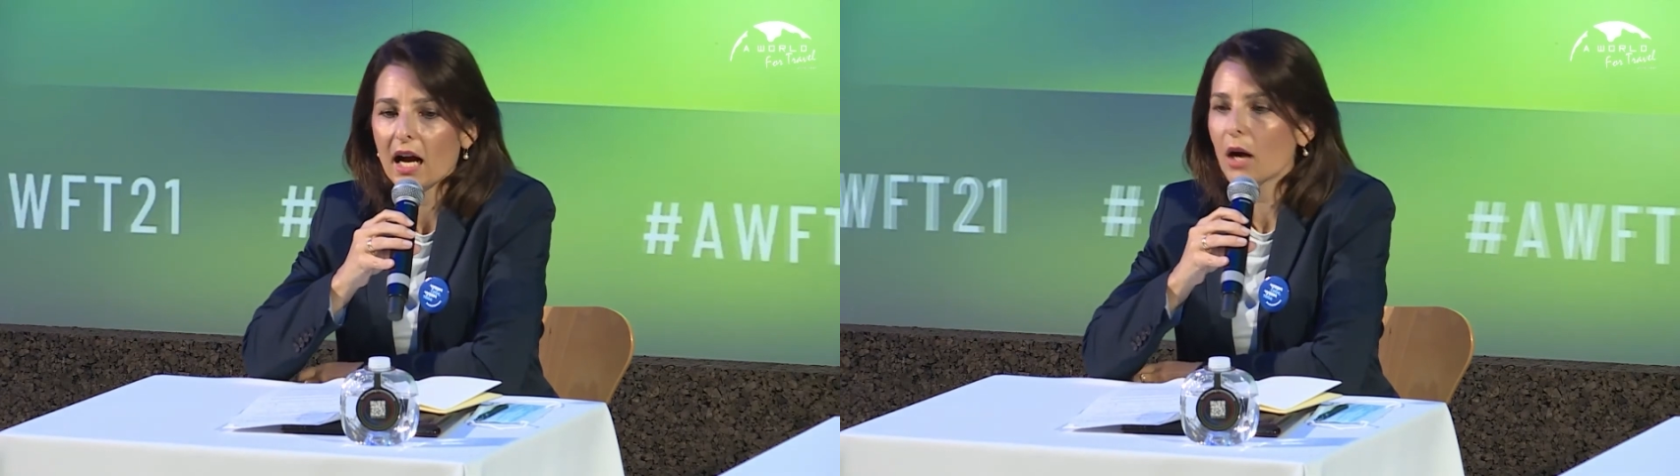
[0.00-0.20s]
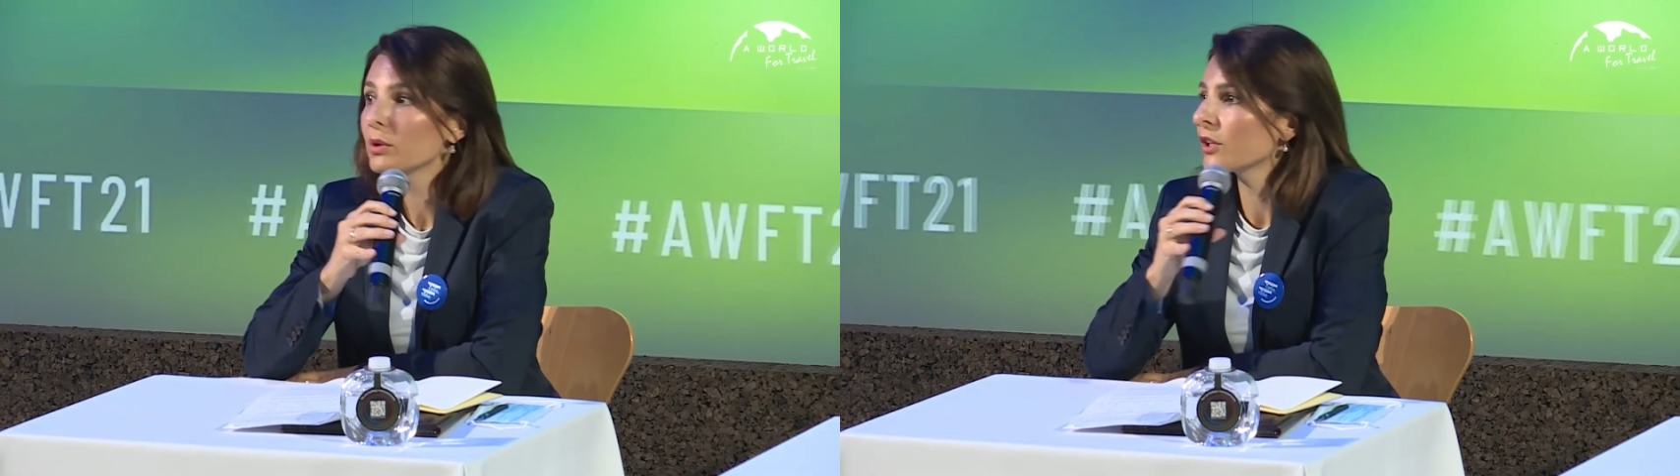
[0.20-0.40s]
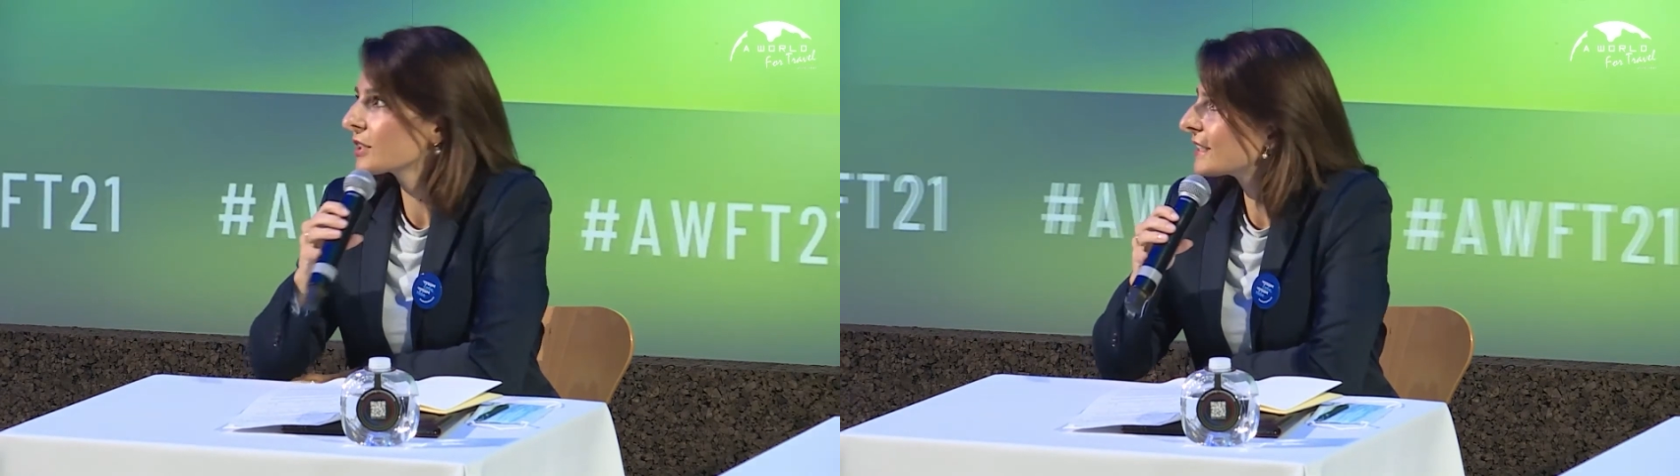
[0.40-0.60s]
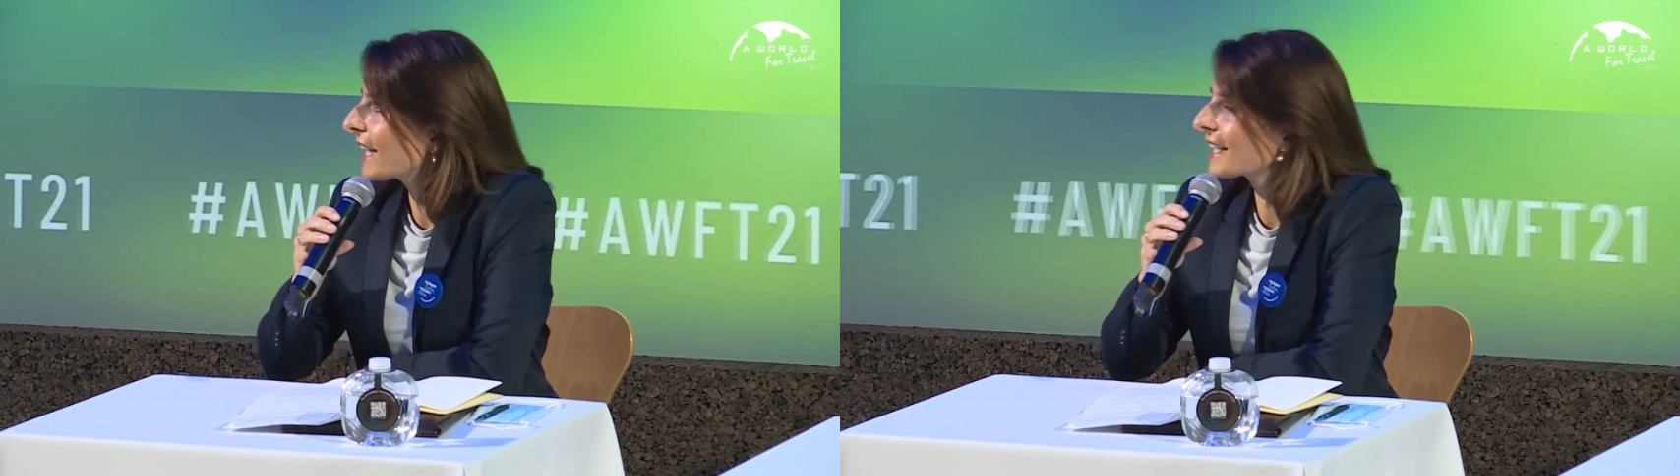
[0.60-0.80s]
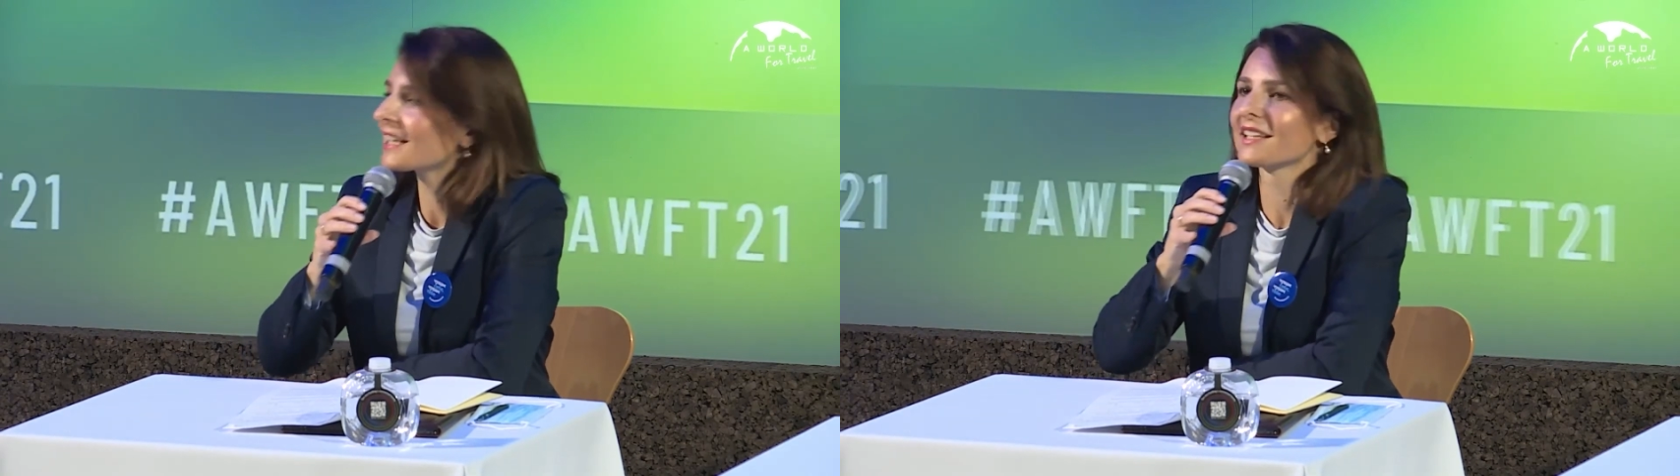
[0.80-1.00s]
I will not
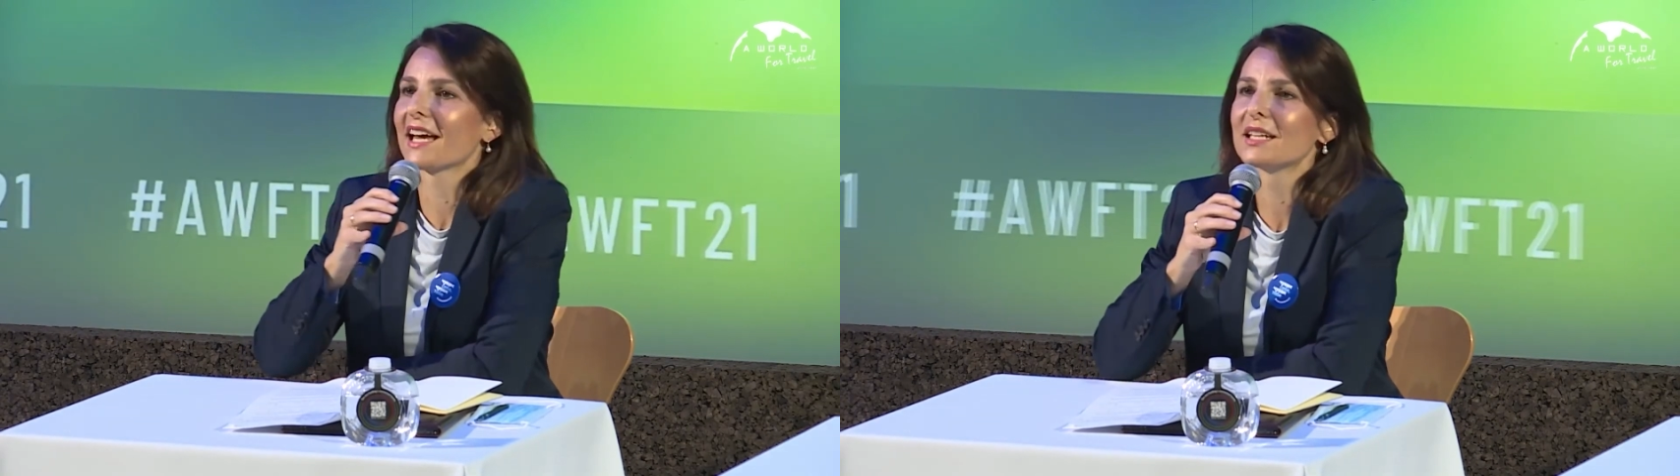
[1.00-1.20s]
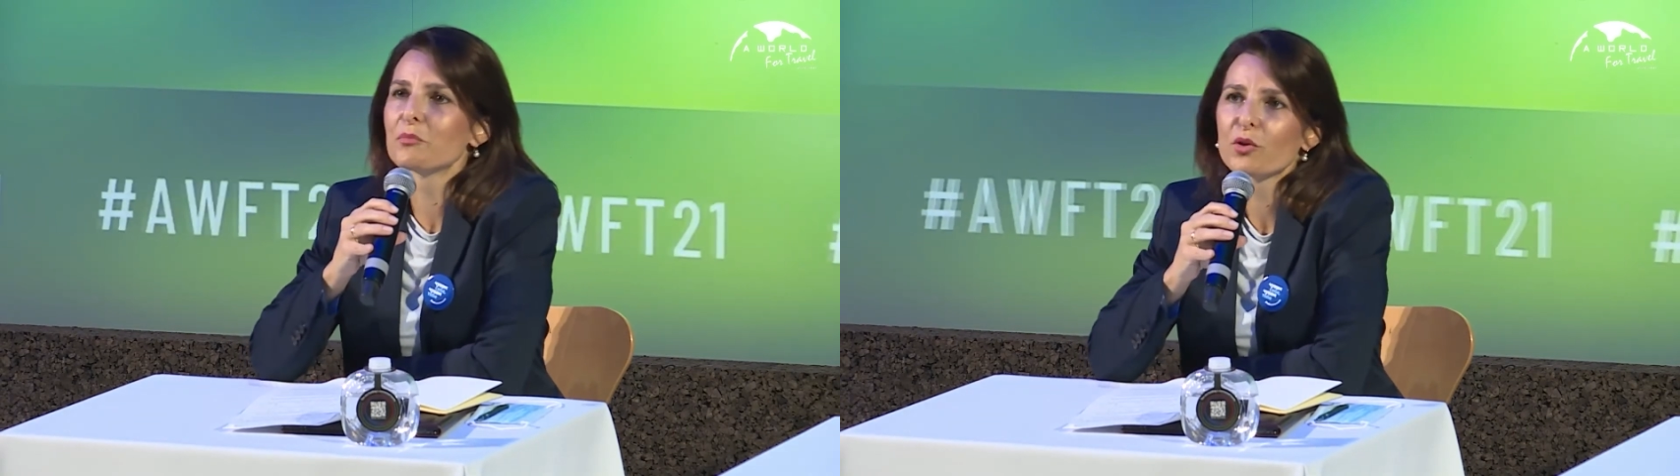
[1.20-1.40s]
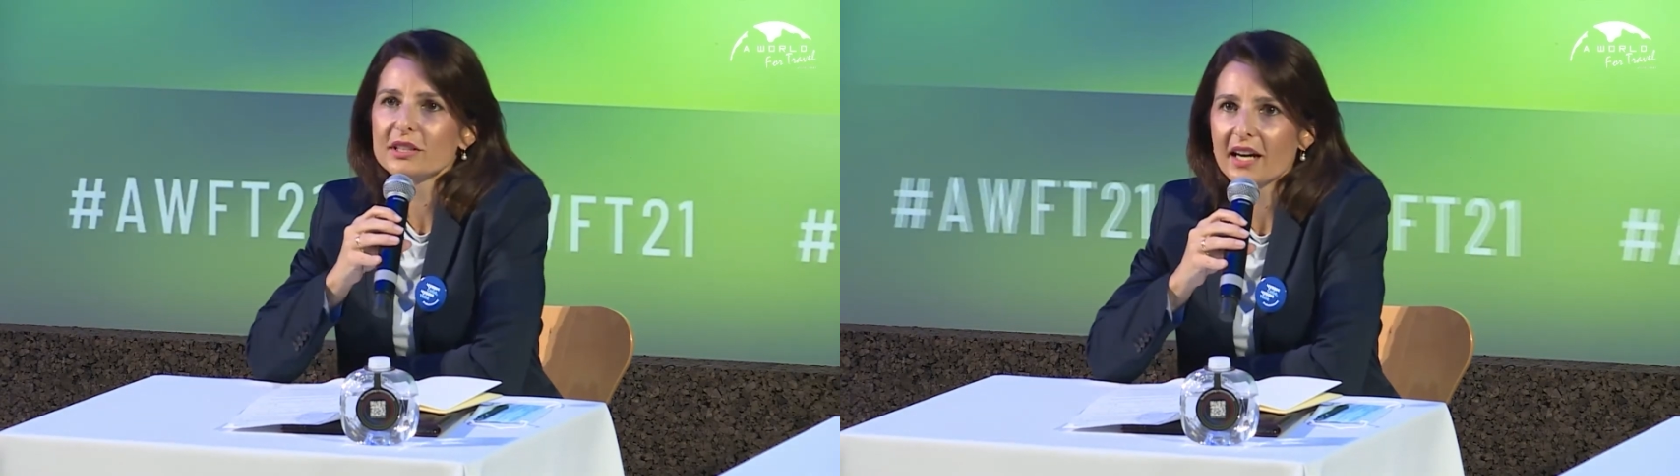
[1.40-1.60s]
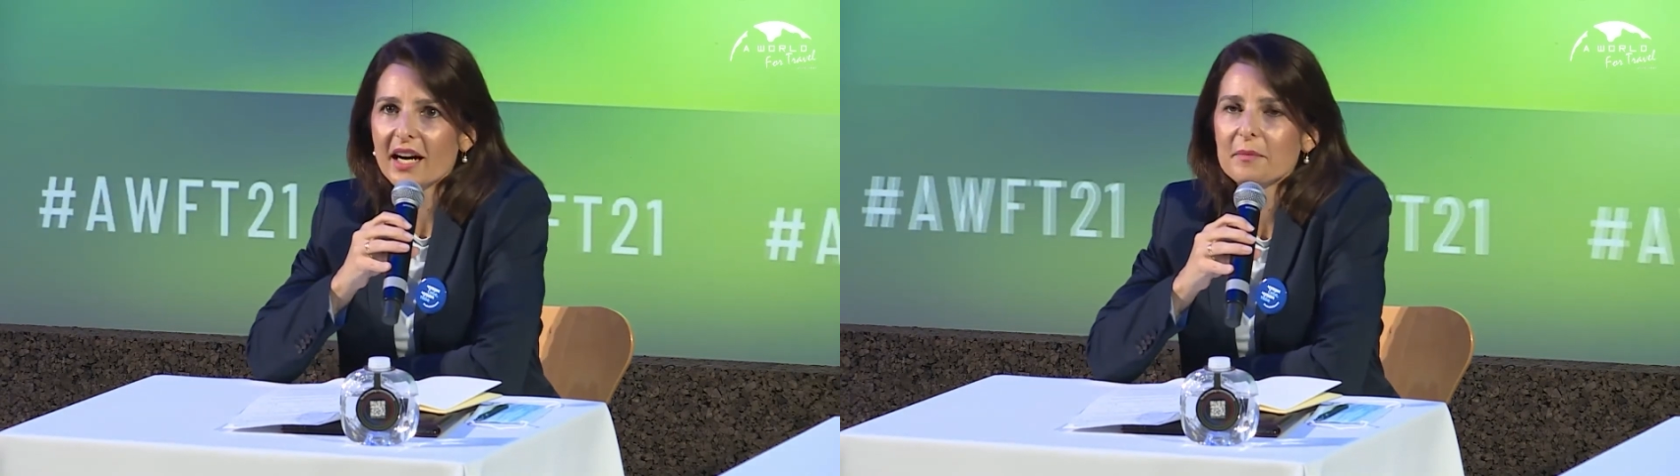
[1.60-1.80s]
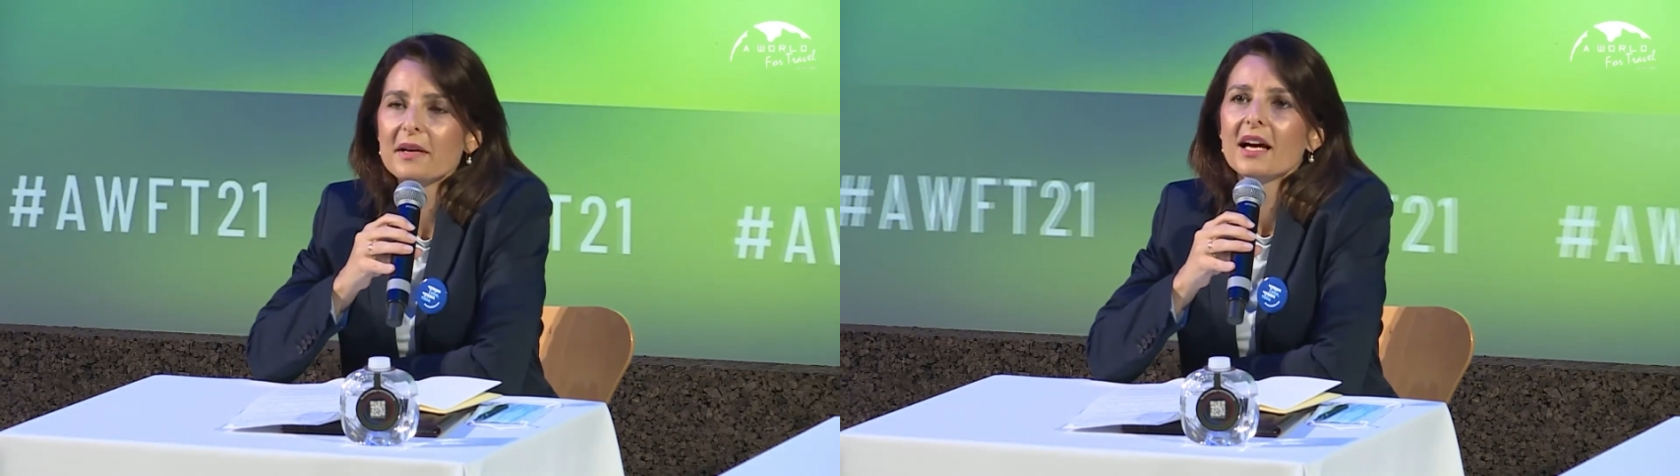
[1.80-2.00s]
take any more
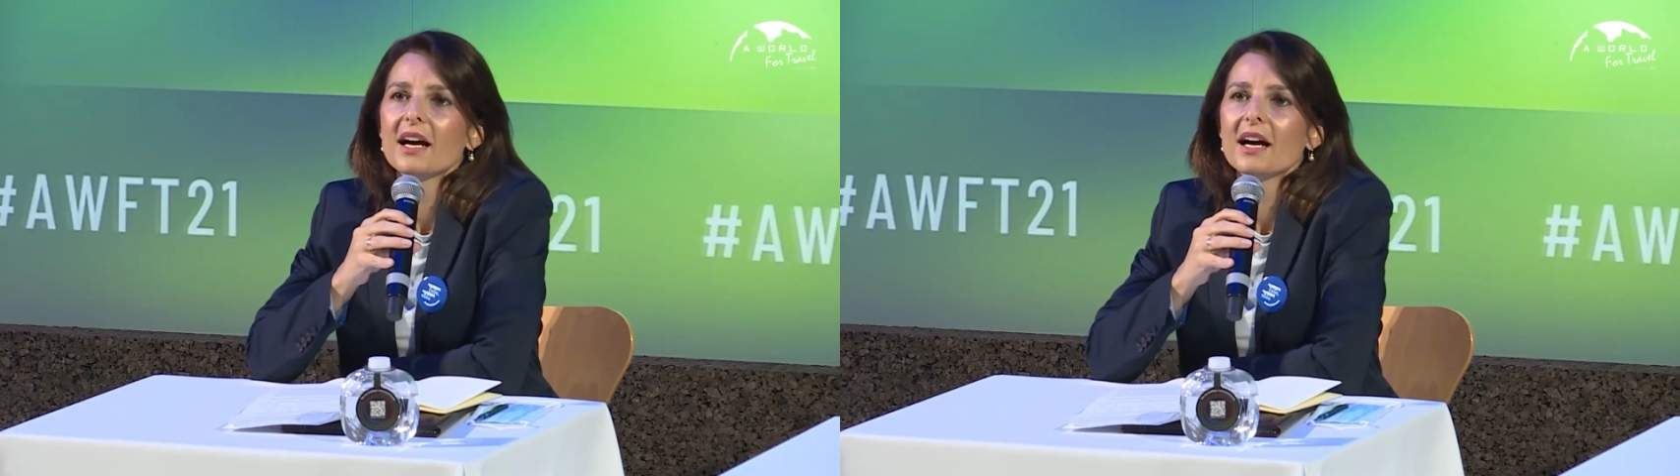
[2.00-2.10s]
time.